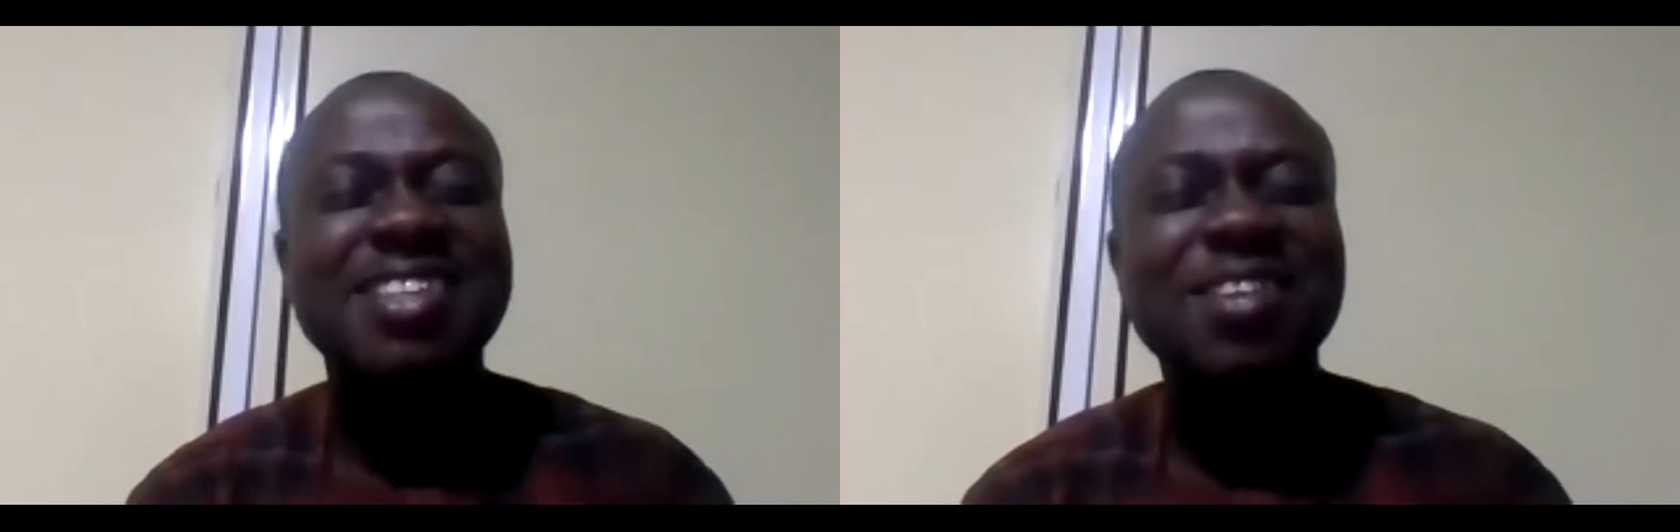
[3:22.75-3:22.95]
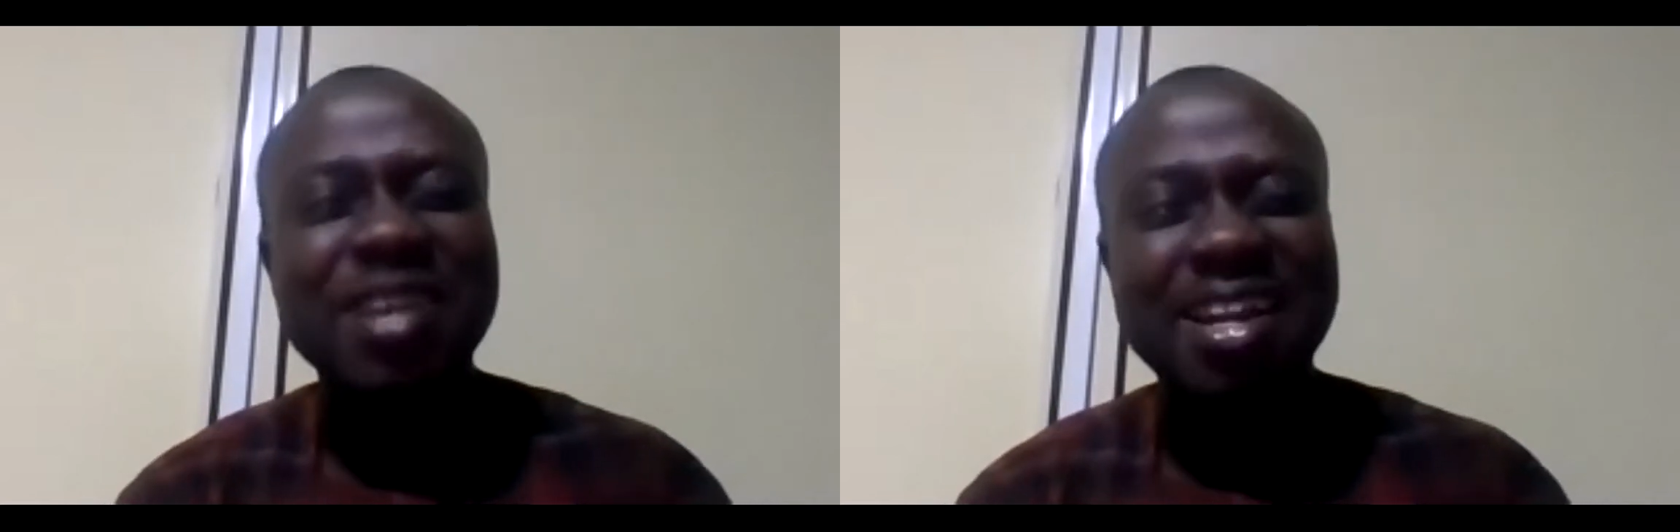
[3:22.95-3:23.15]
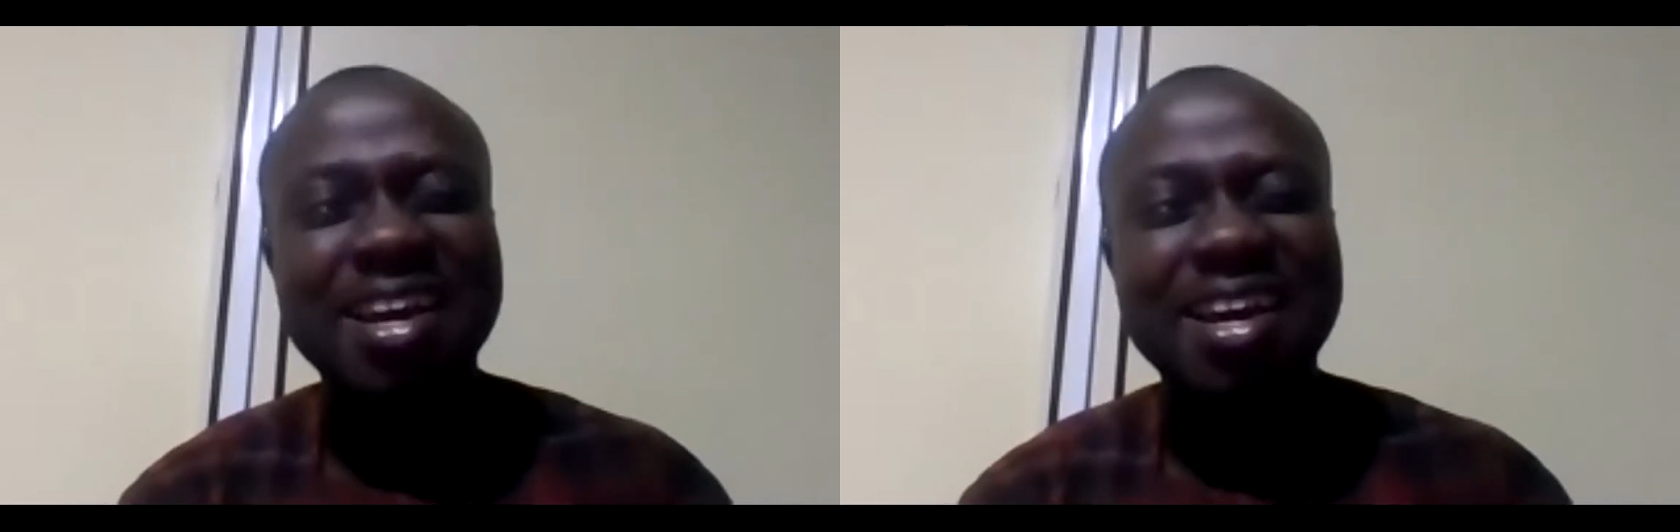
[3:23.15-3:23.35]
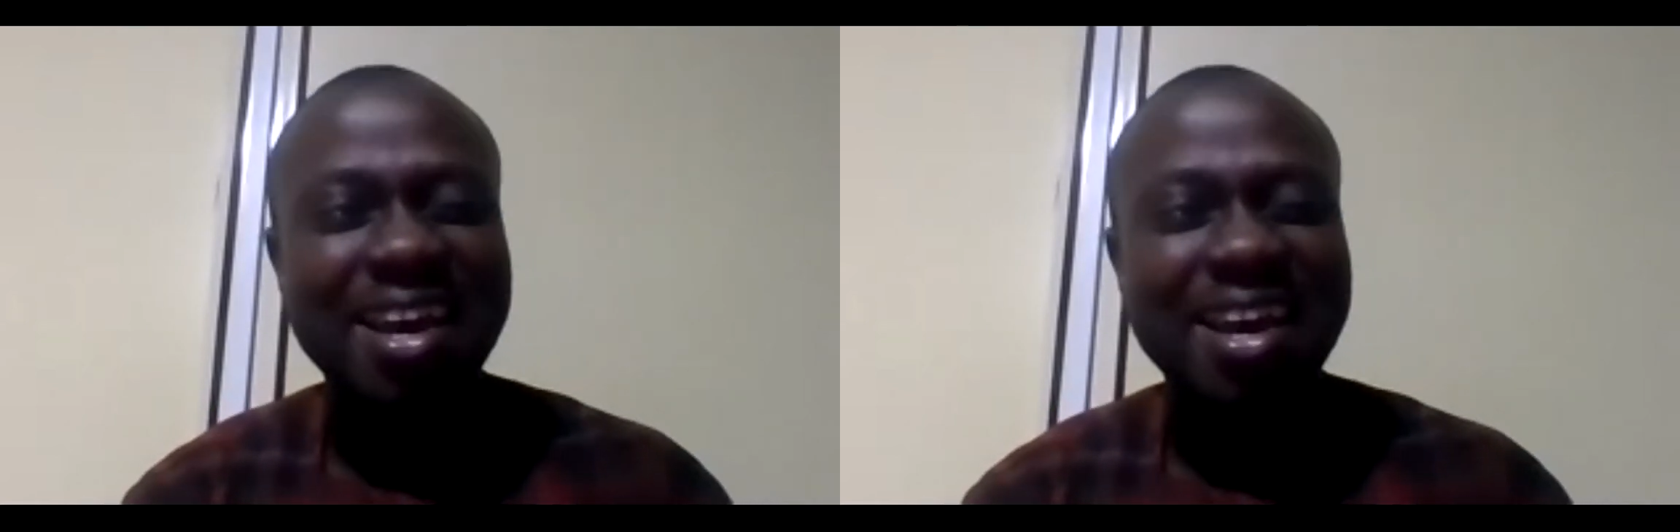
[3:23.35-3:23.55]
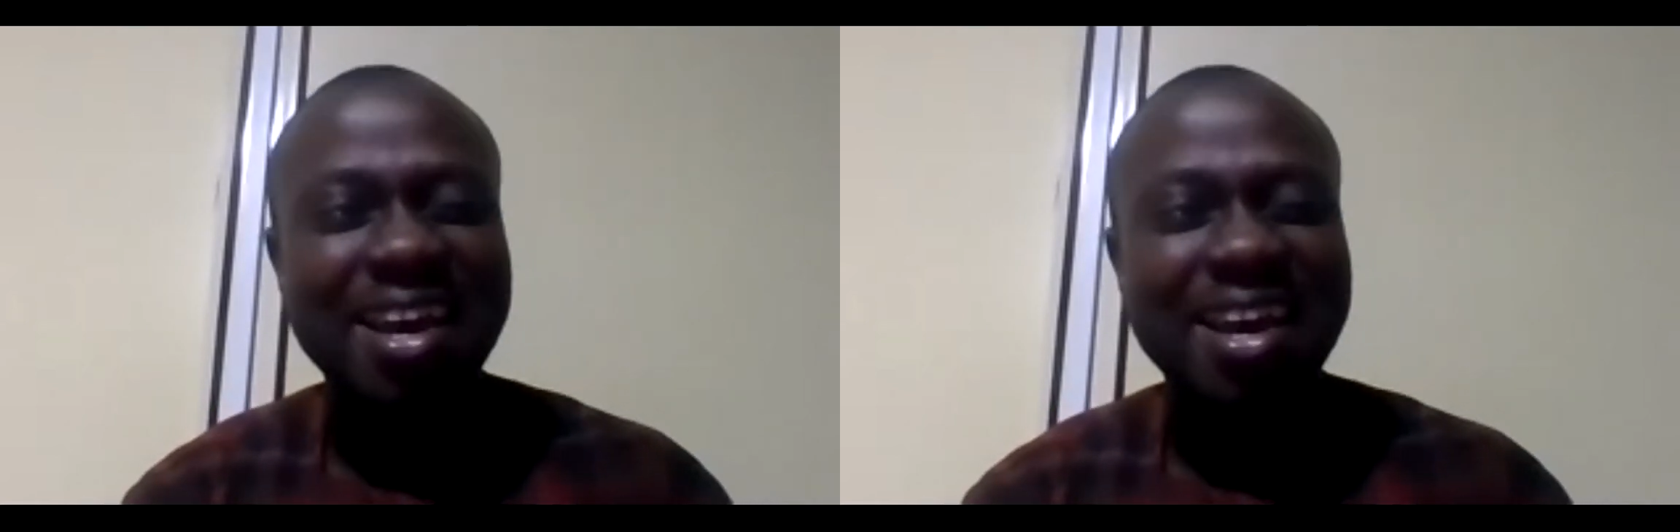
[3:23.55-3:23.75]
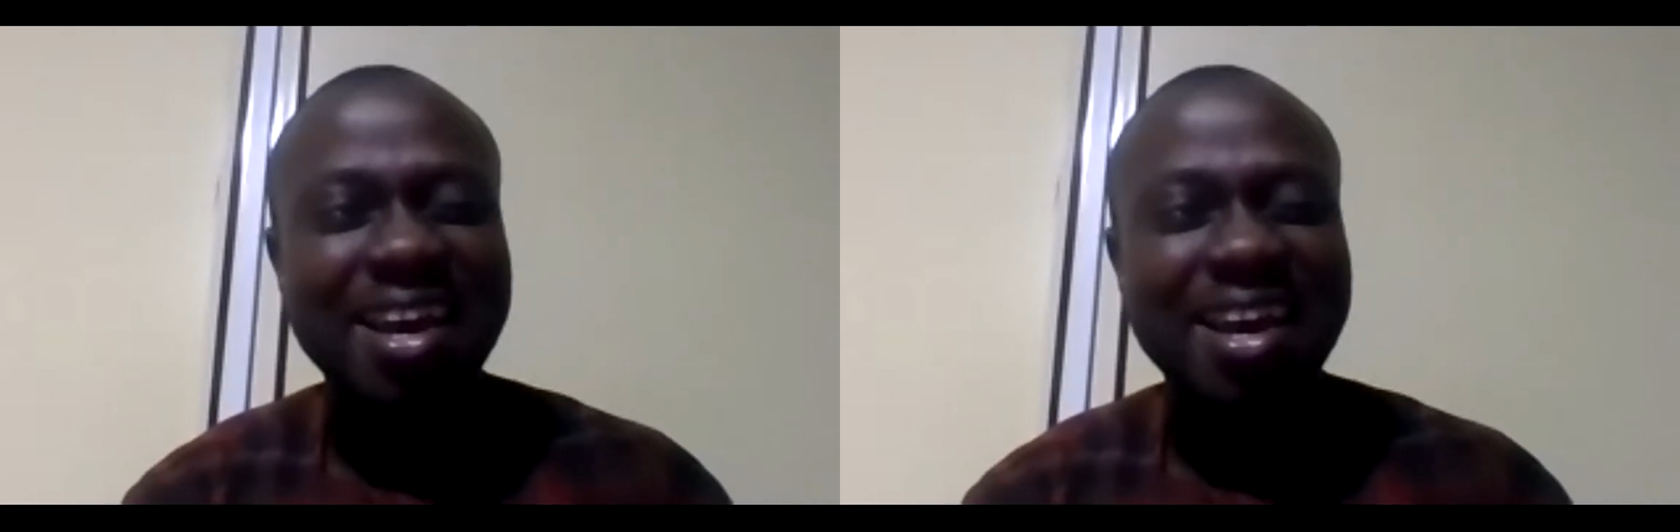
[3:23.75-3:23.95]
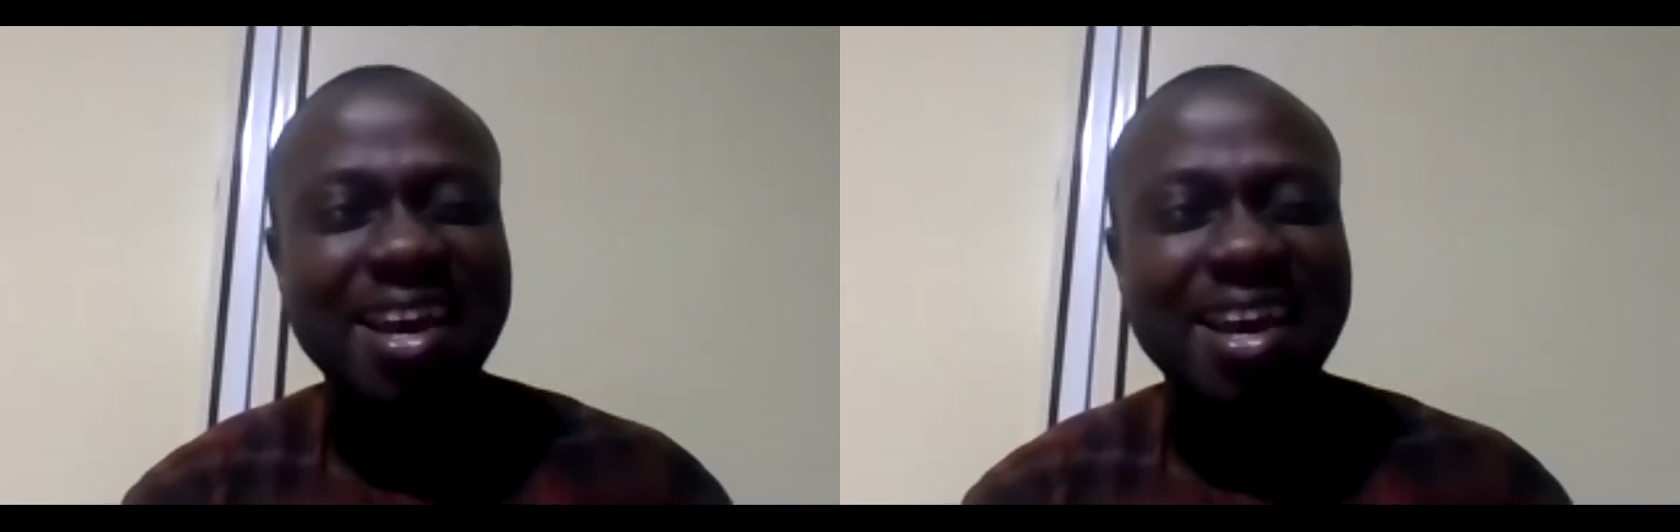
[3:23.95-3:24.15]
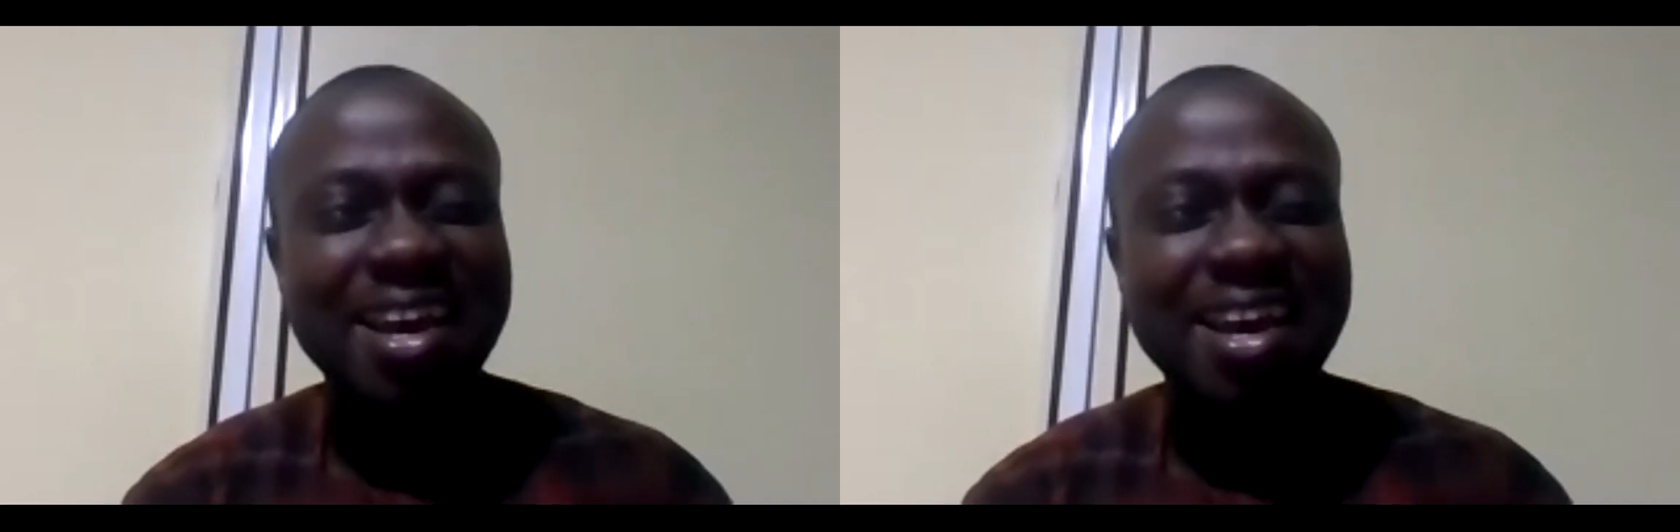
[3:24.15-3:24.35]
I say, well, I have a
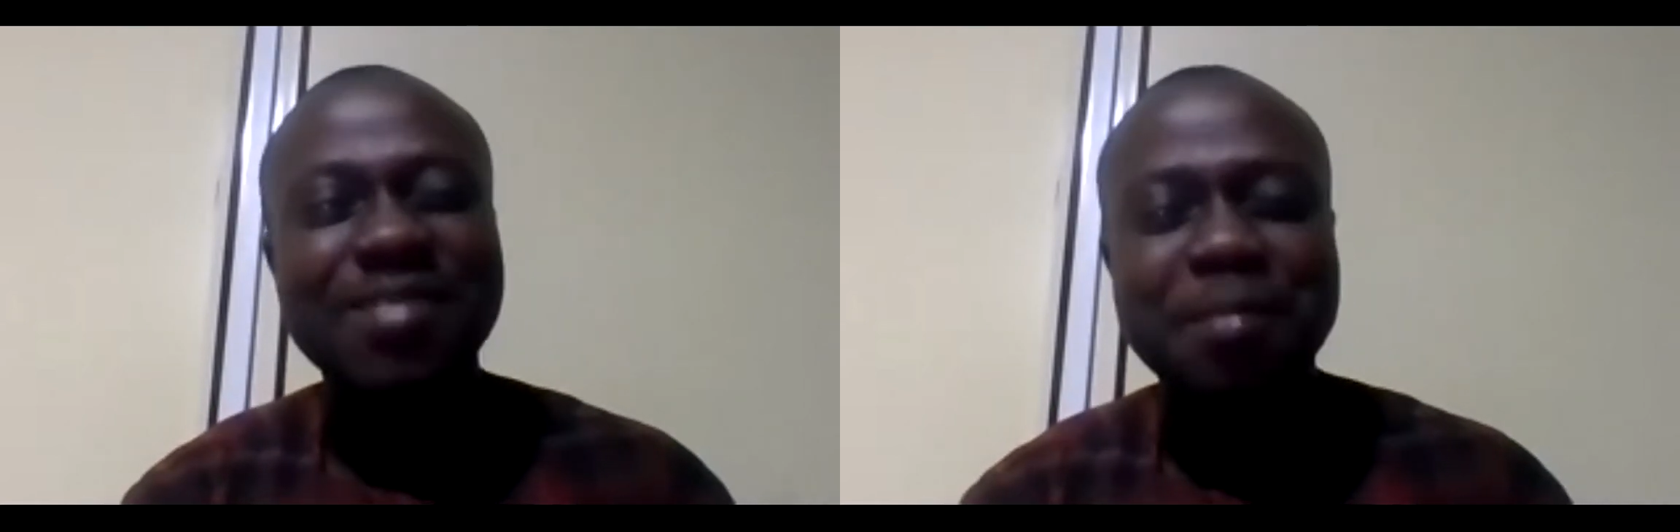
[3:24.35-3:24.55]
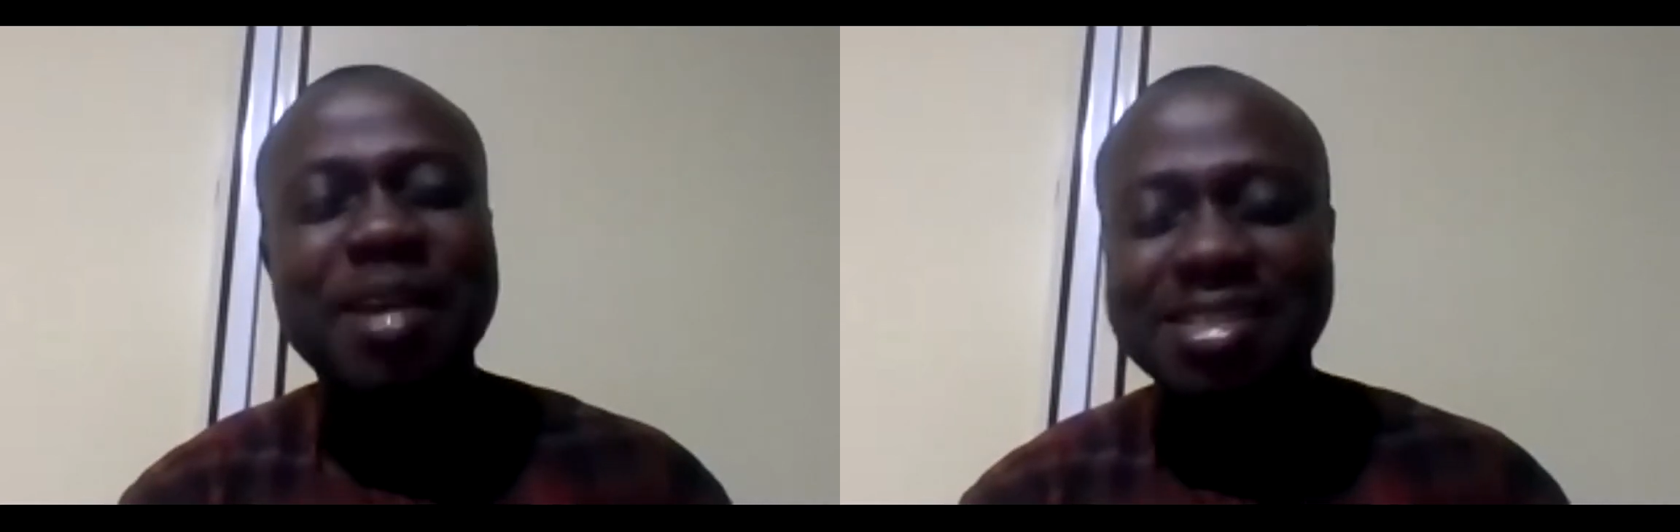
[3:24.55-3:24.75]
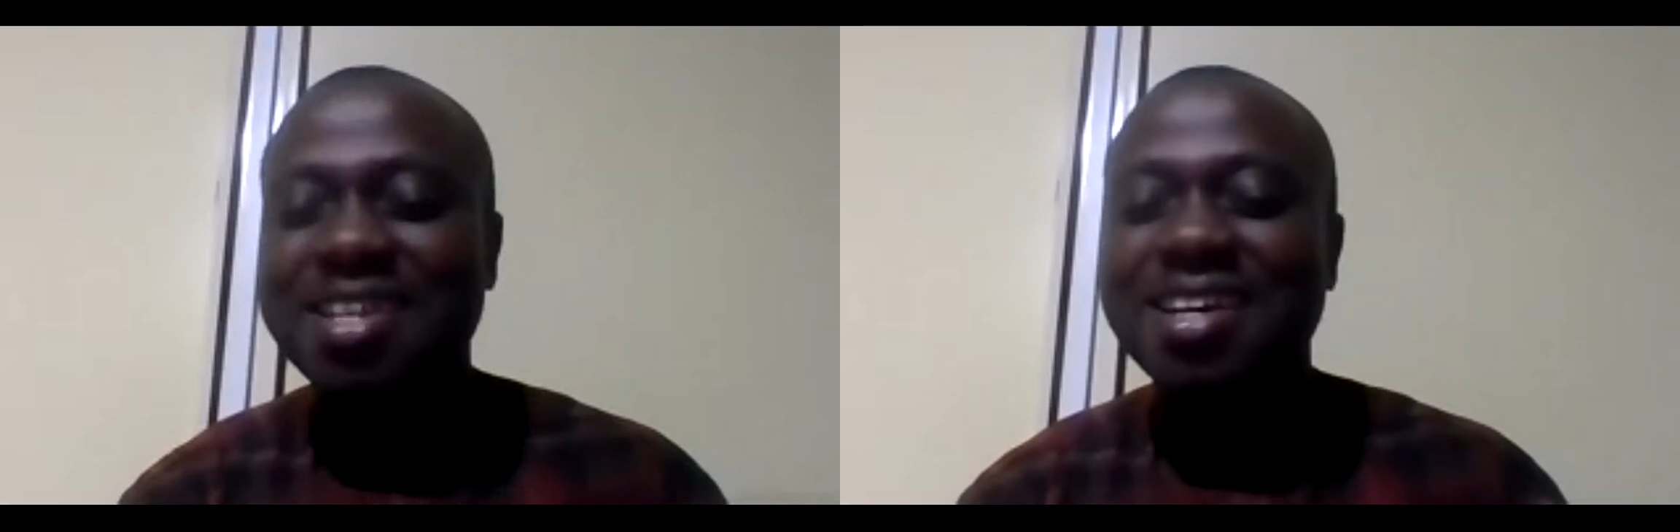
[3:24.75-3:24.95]
master's